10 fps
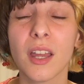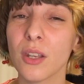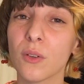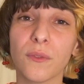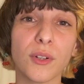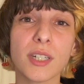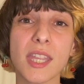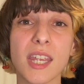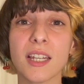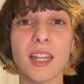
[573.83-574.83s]
the first
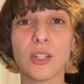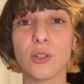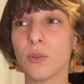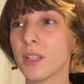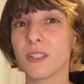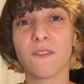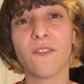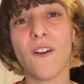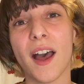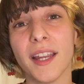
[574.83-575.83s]
thing they do is
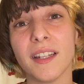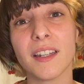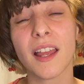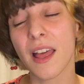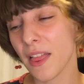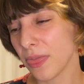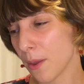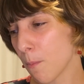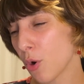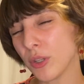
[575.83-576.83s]
find the
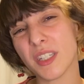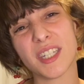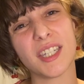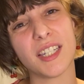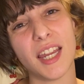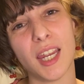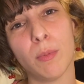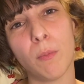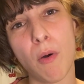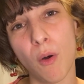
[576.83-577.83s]
most
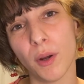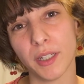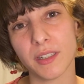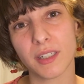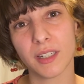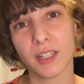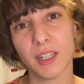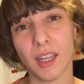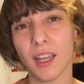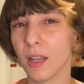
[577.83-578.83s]
stable point
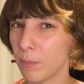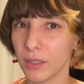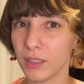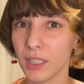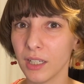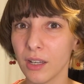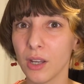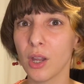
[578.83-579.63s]
in a building,